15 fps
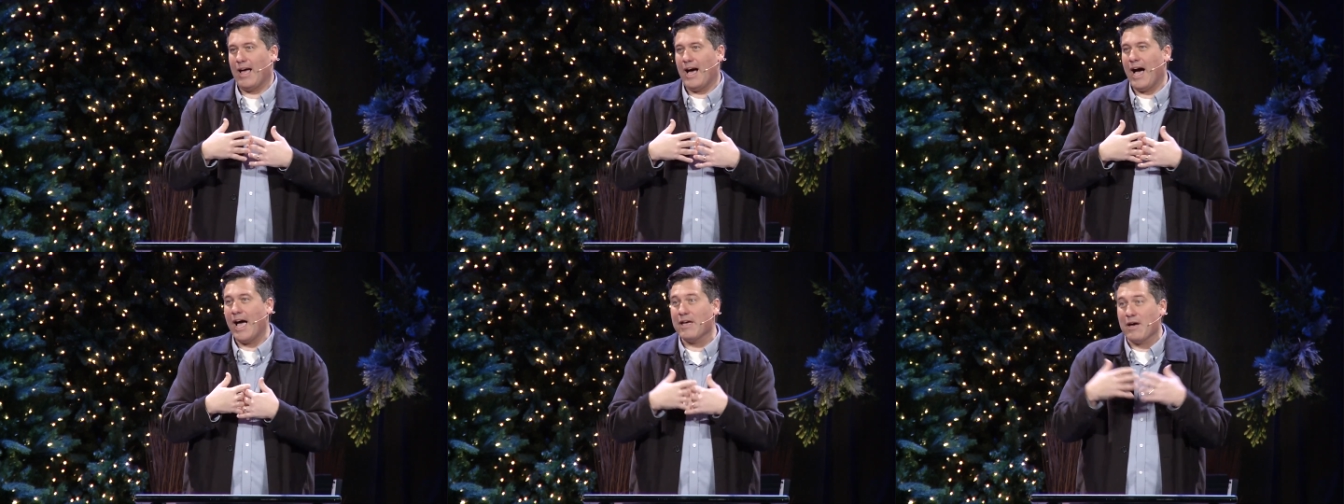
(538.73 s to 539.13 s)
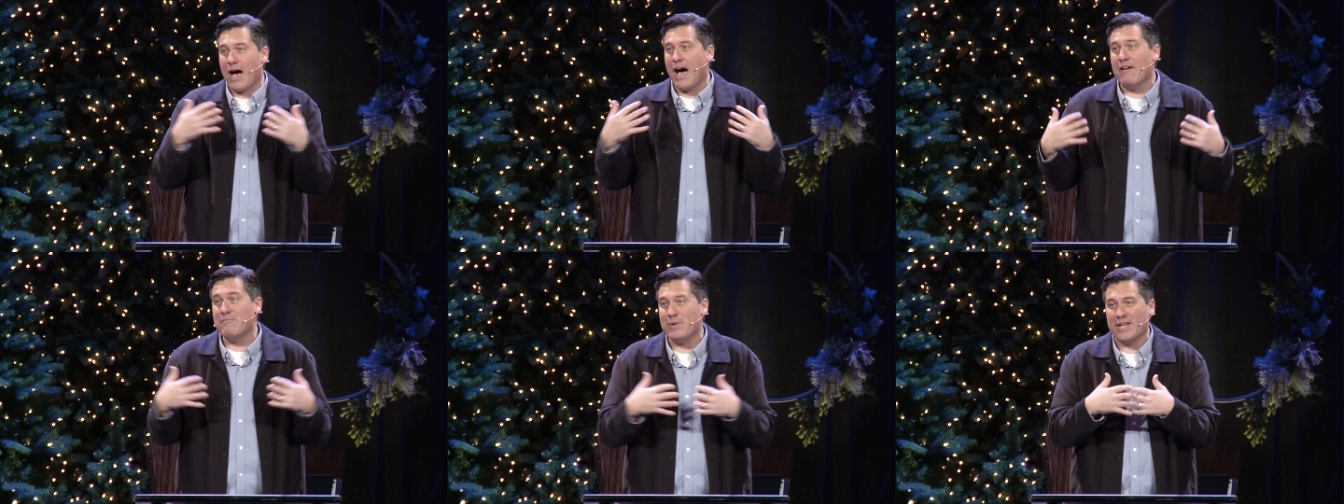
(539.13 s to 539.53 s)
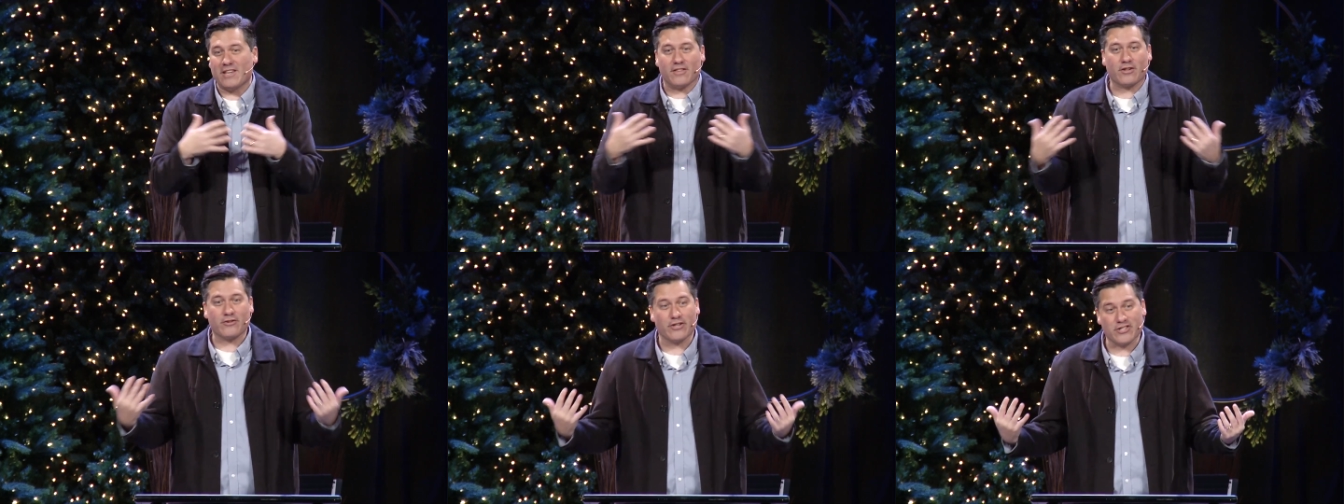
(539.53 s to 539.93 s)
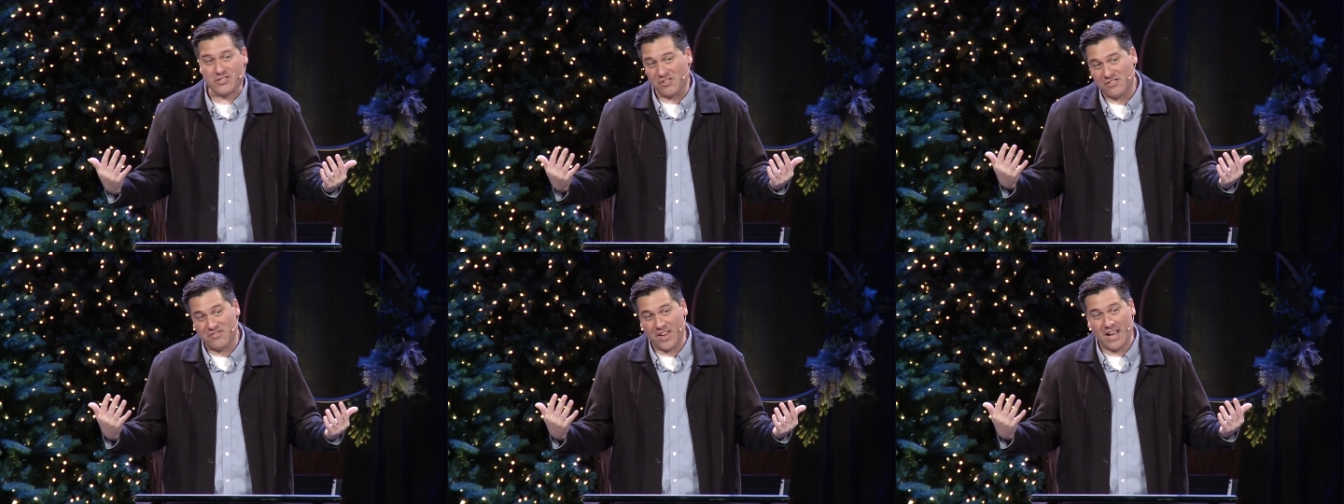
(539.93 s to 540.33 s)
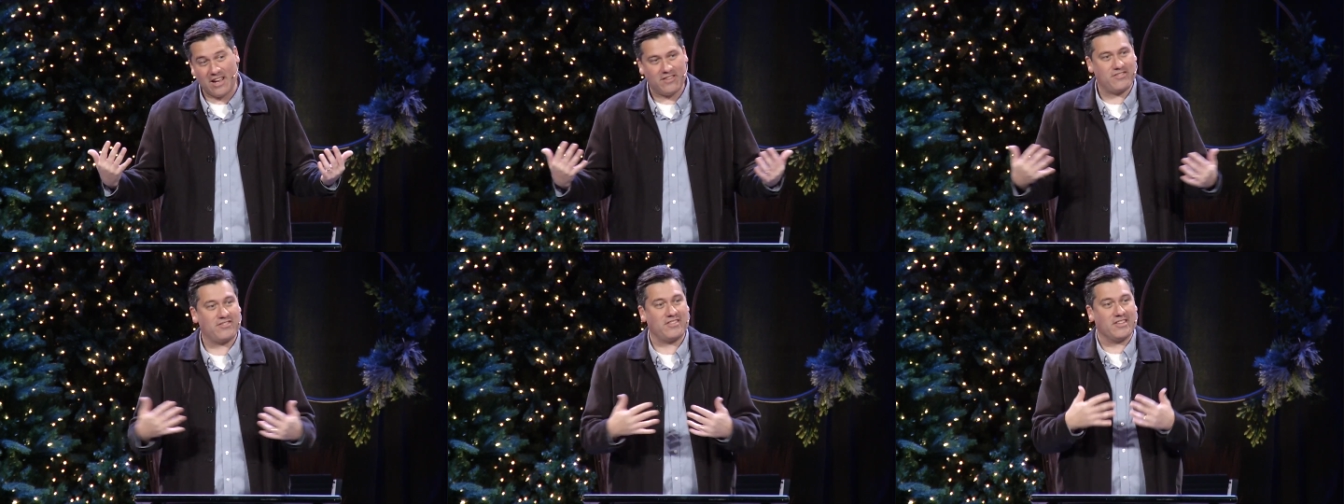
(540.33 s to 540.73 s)
I, I've been in the Christian
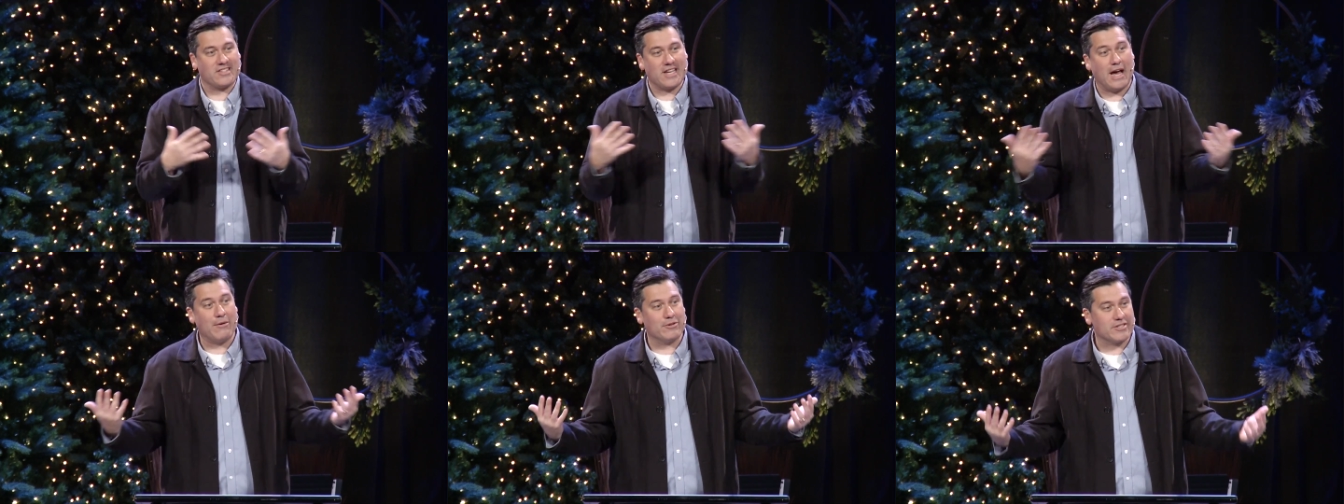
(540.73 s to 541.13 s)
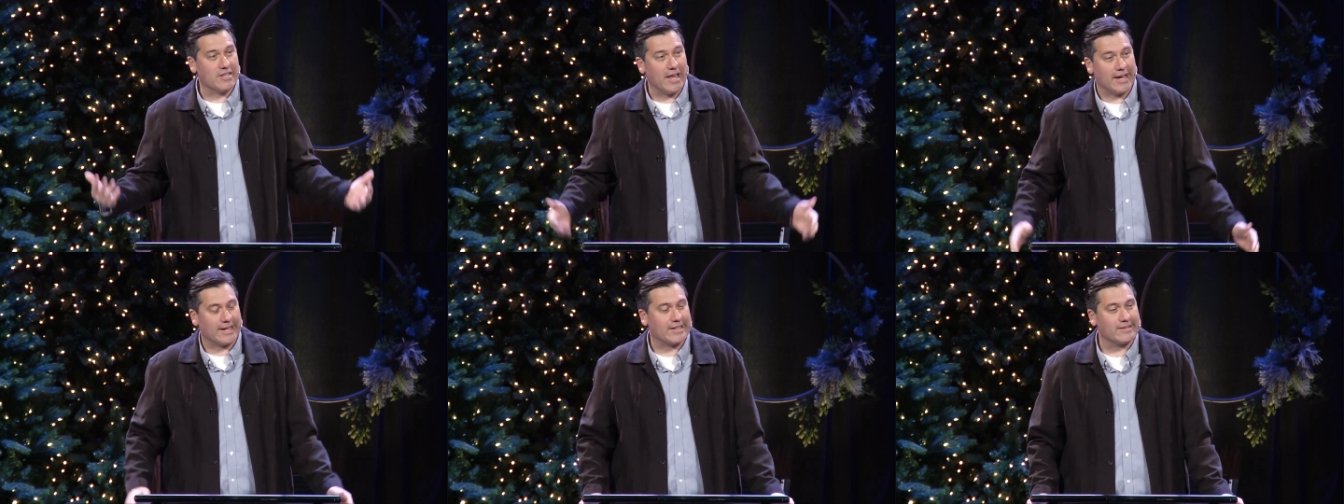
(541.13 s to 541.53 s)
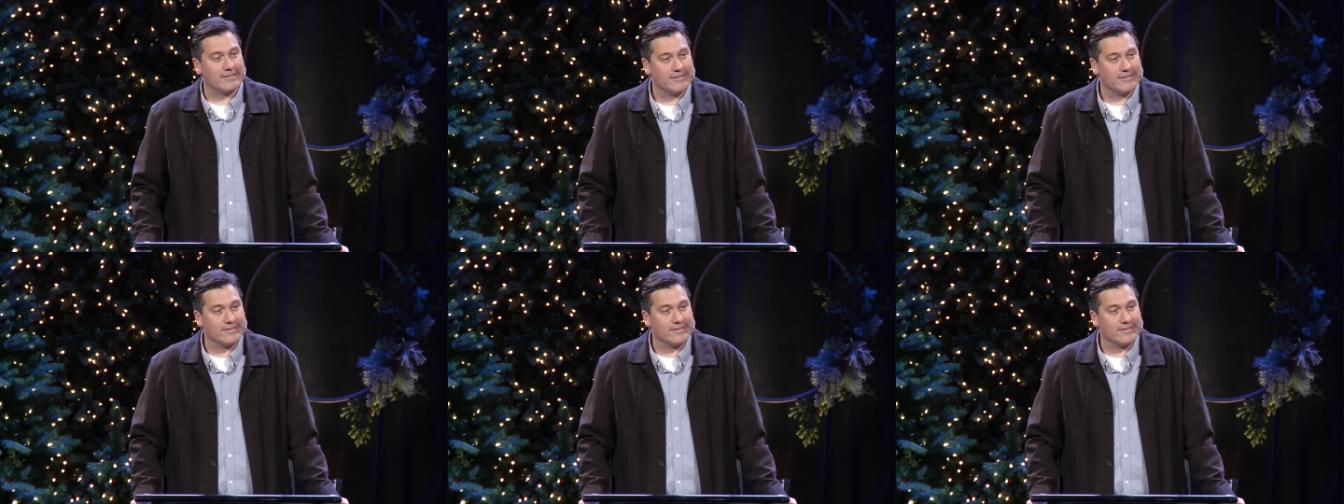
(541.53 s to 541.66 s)
faith since I was like